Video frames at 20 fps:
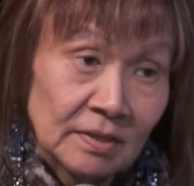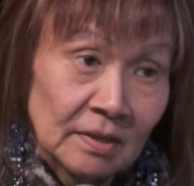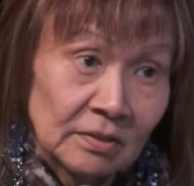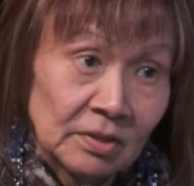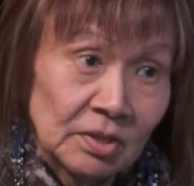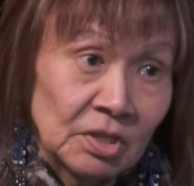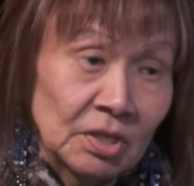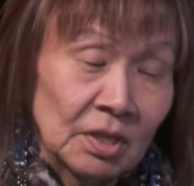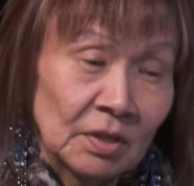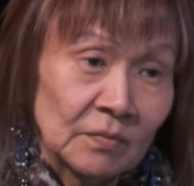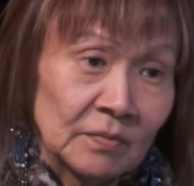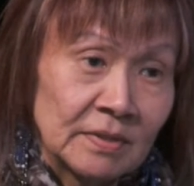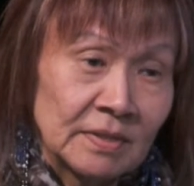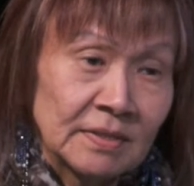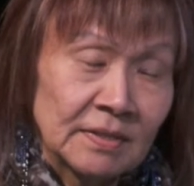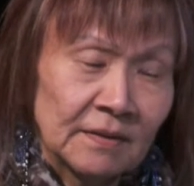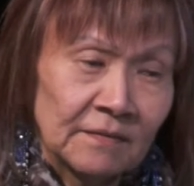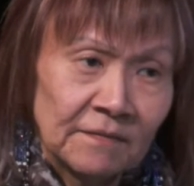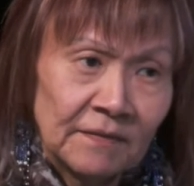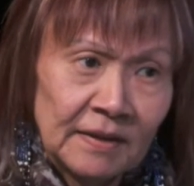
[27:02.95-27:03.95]
our children
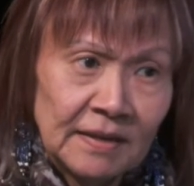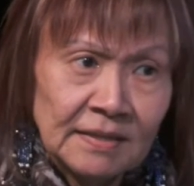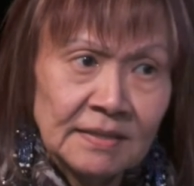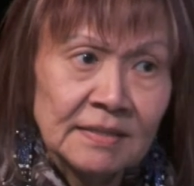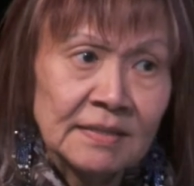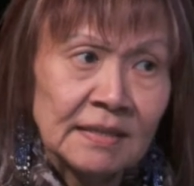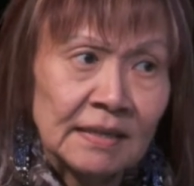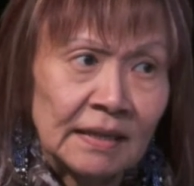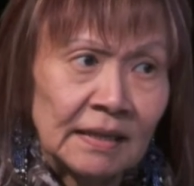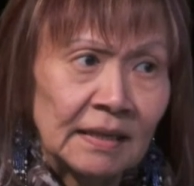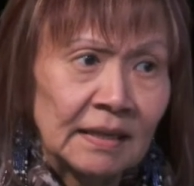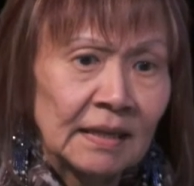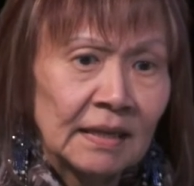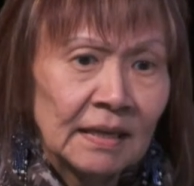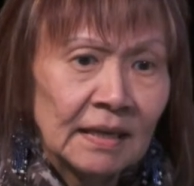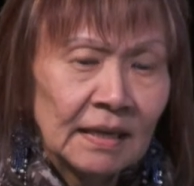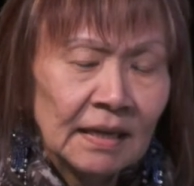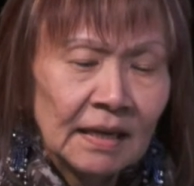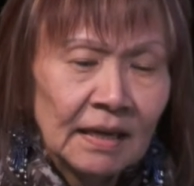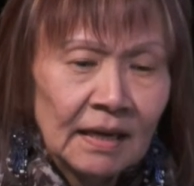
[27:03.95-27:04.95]
are facing.
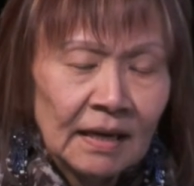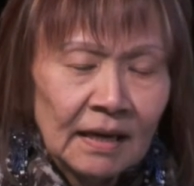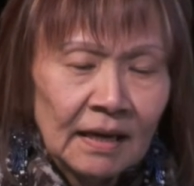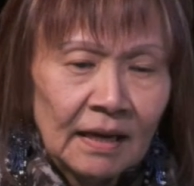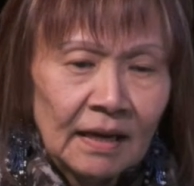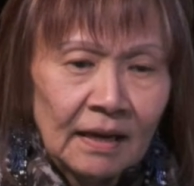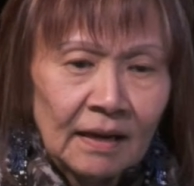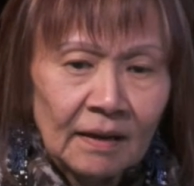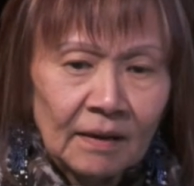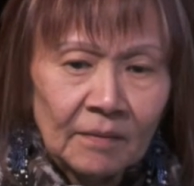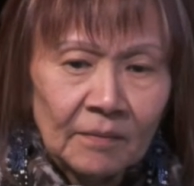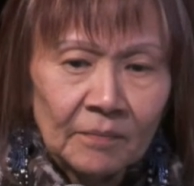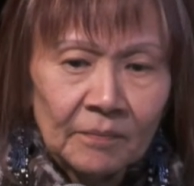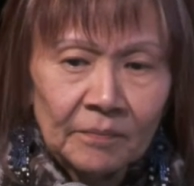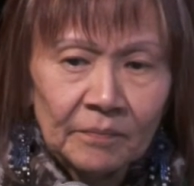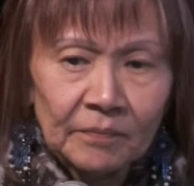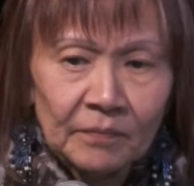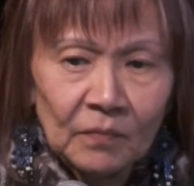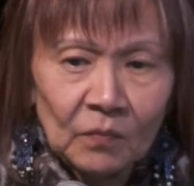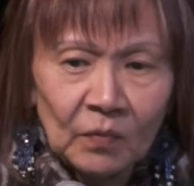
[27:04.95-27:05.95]

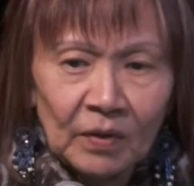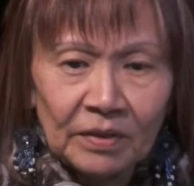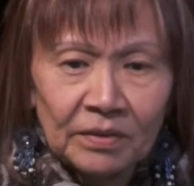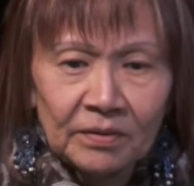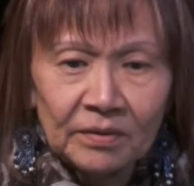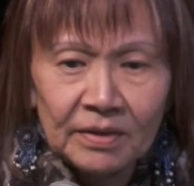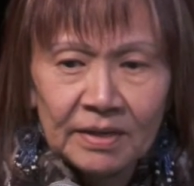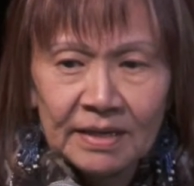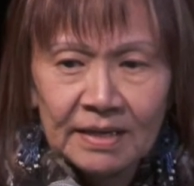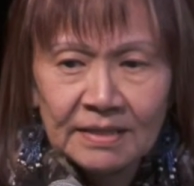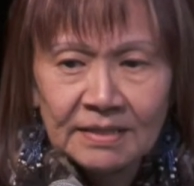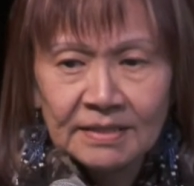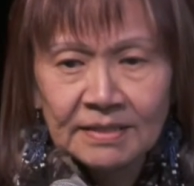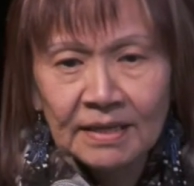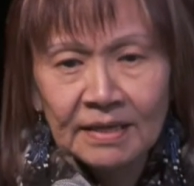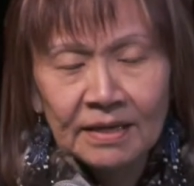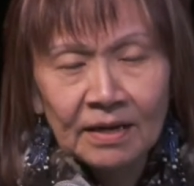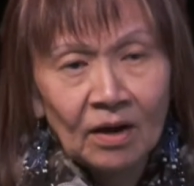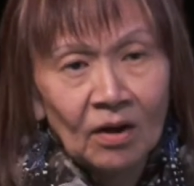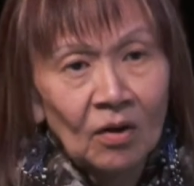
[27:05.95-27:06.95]
Whether it's
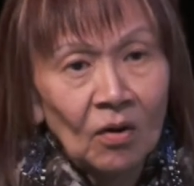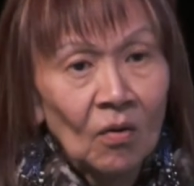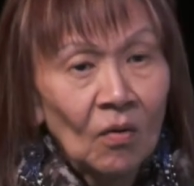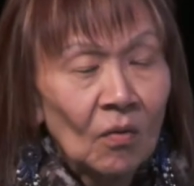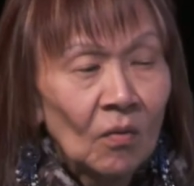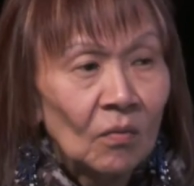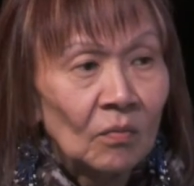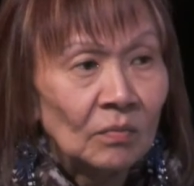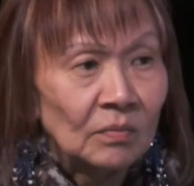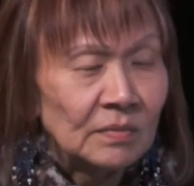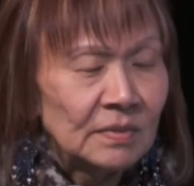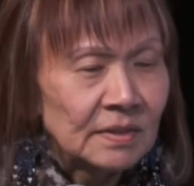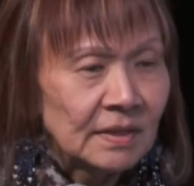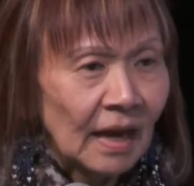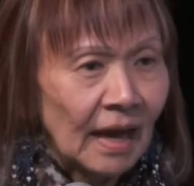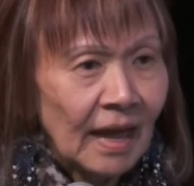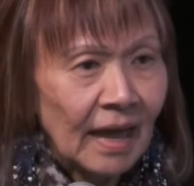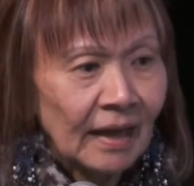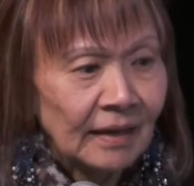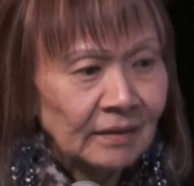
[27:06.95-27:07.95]
in our homes.
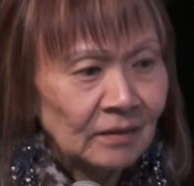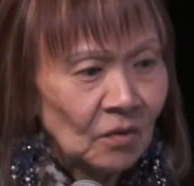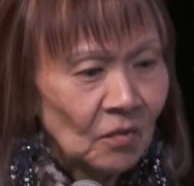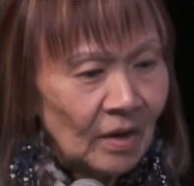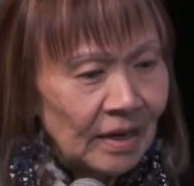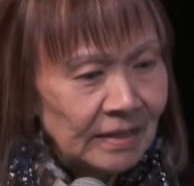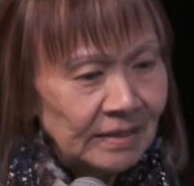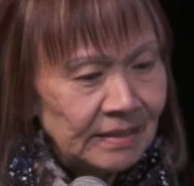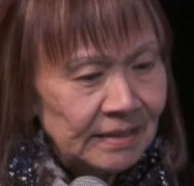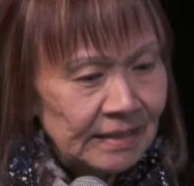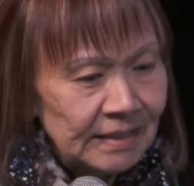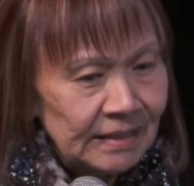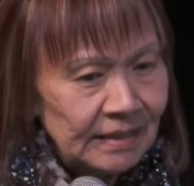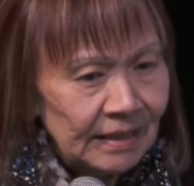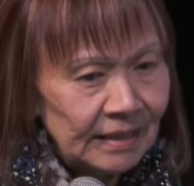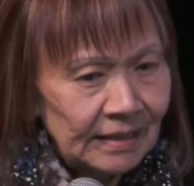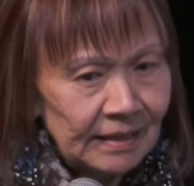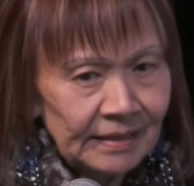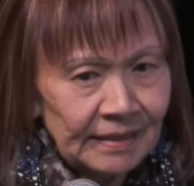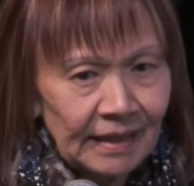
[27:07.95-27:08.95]
I had no
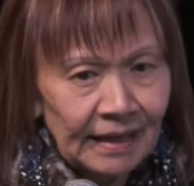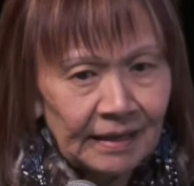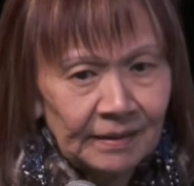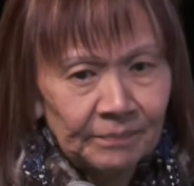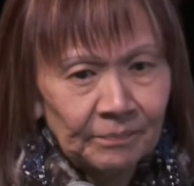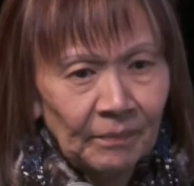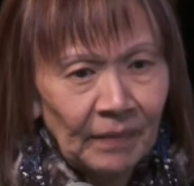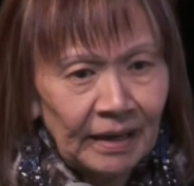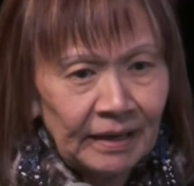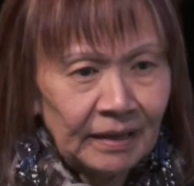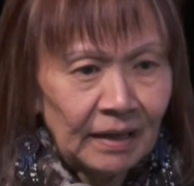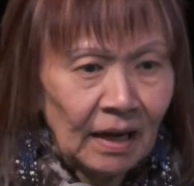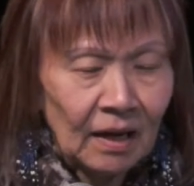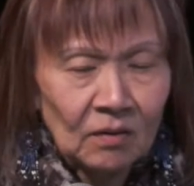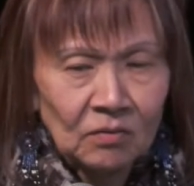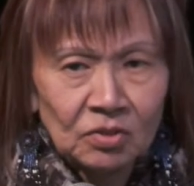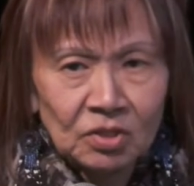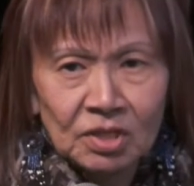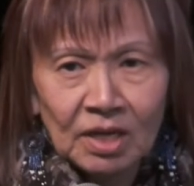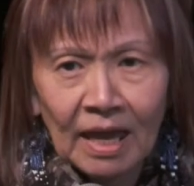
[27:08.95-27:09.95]
idea that my
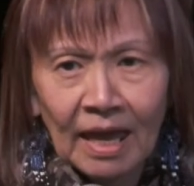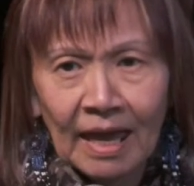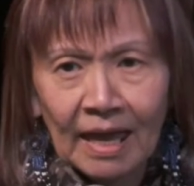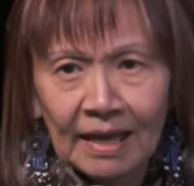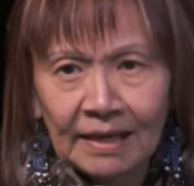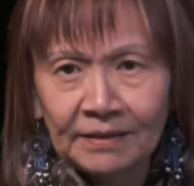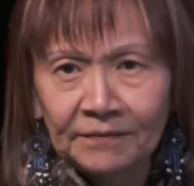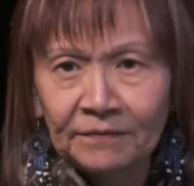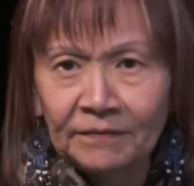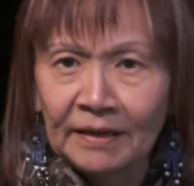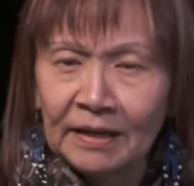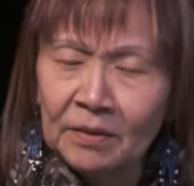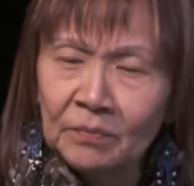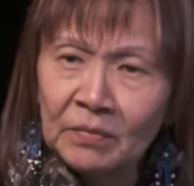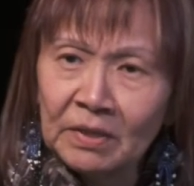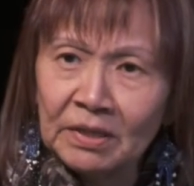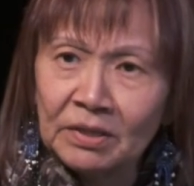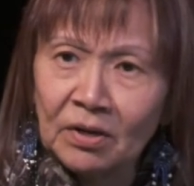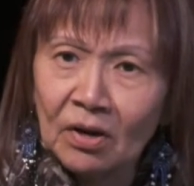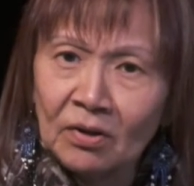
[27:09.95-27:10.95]
couch had flame
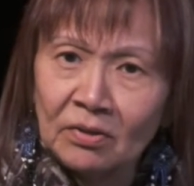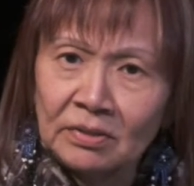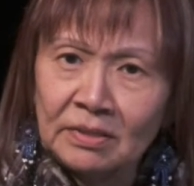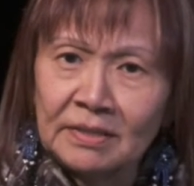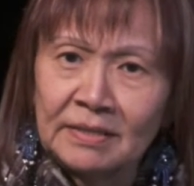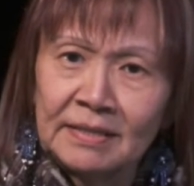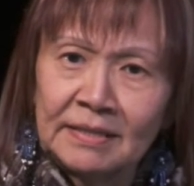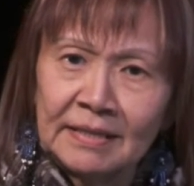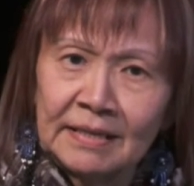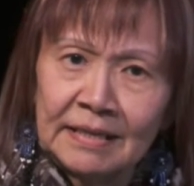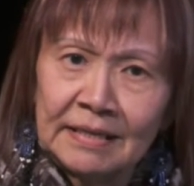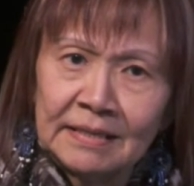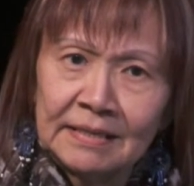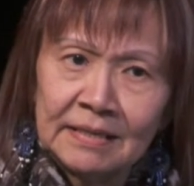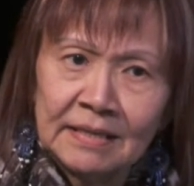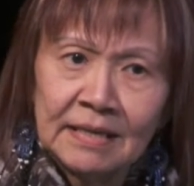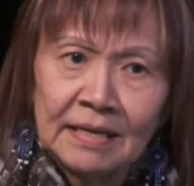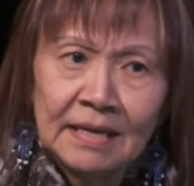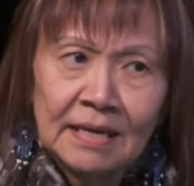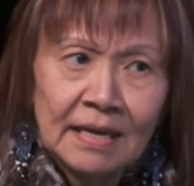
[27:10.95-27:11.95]
retardants in it.
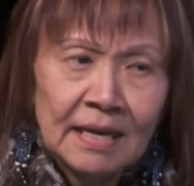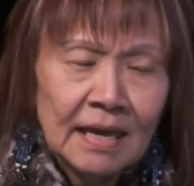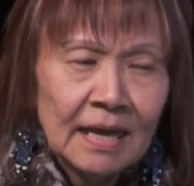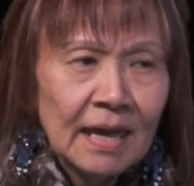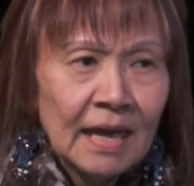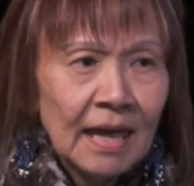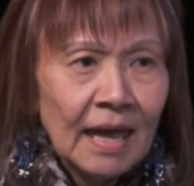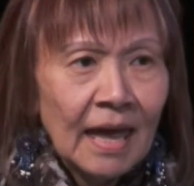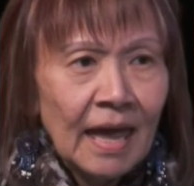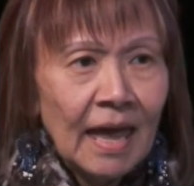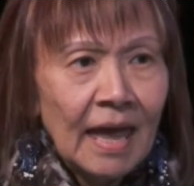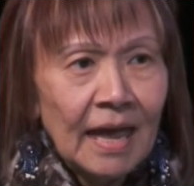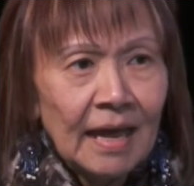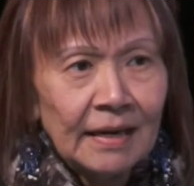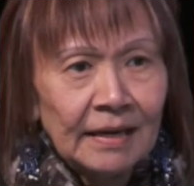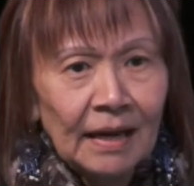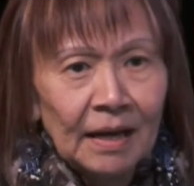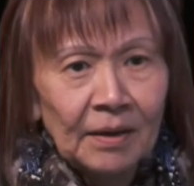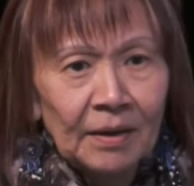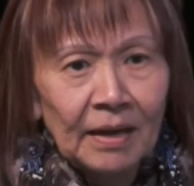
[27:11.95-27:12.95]

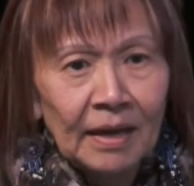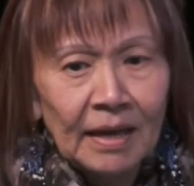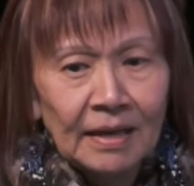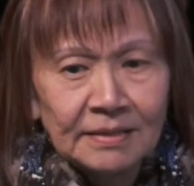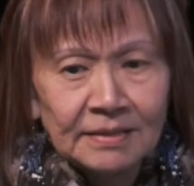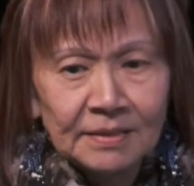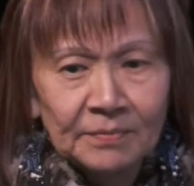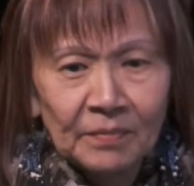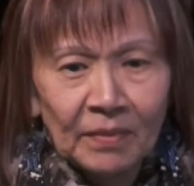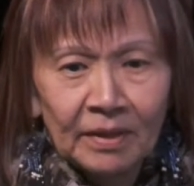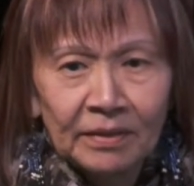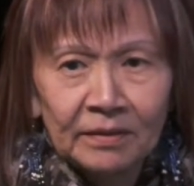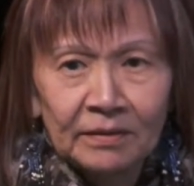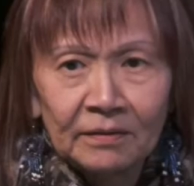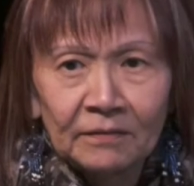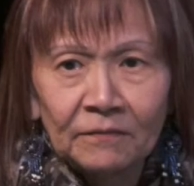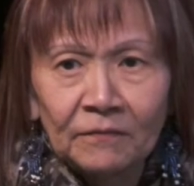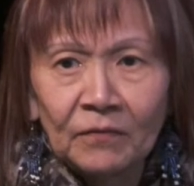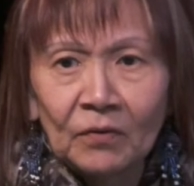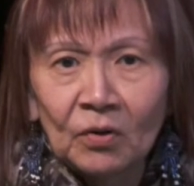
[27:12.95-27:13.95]
And I, as a mother
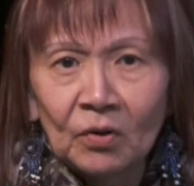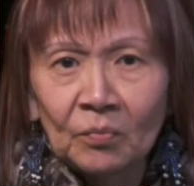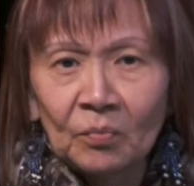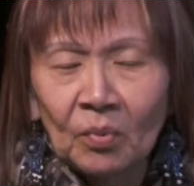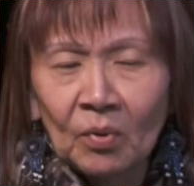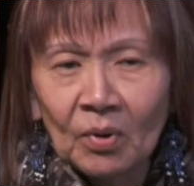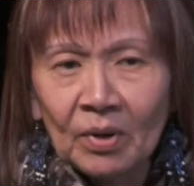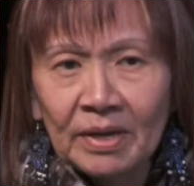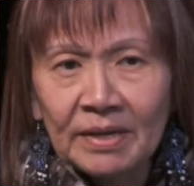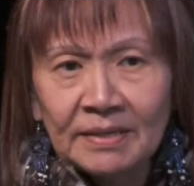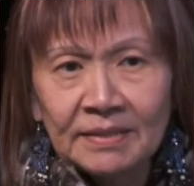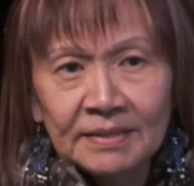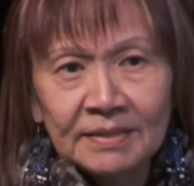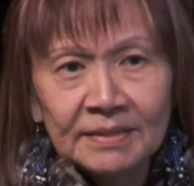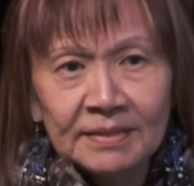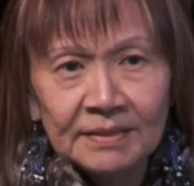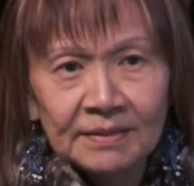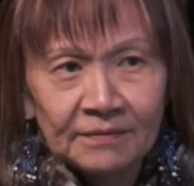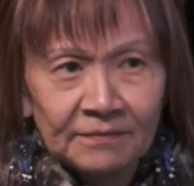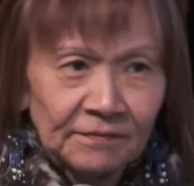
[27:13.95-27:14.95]
of 4
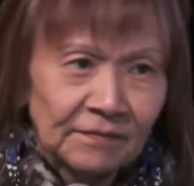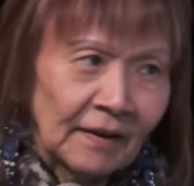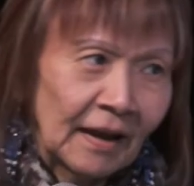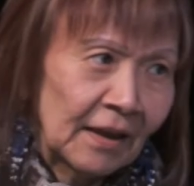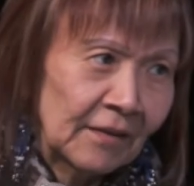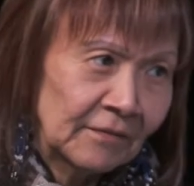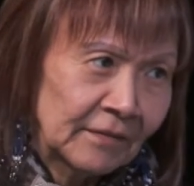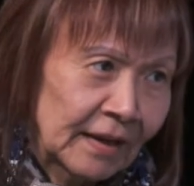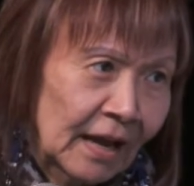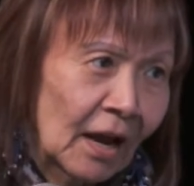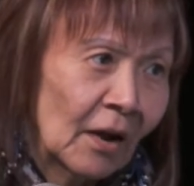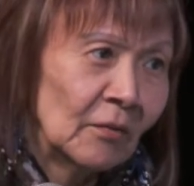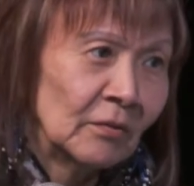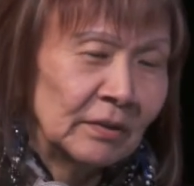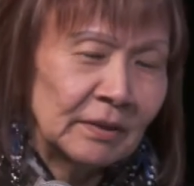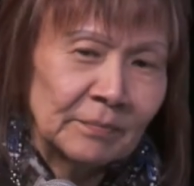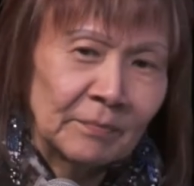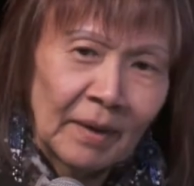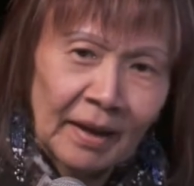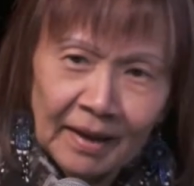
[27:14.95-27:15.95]
boys, 5
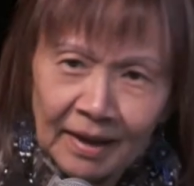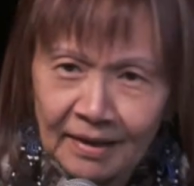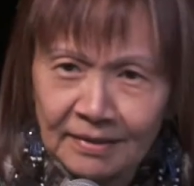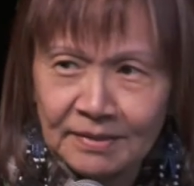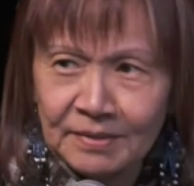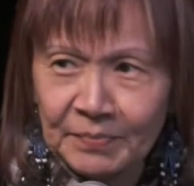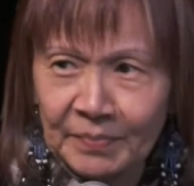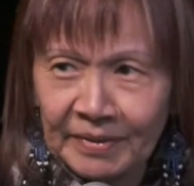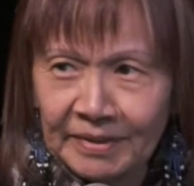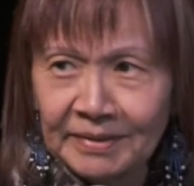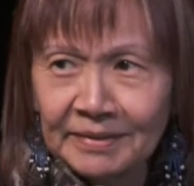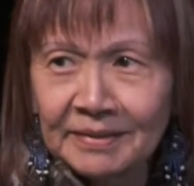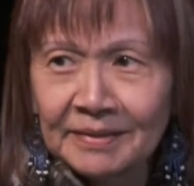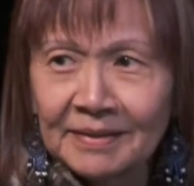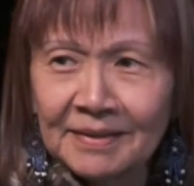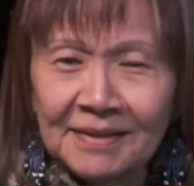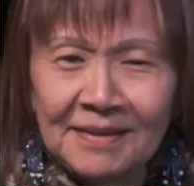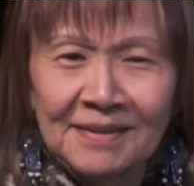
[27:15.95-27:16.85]
counting my husband,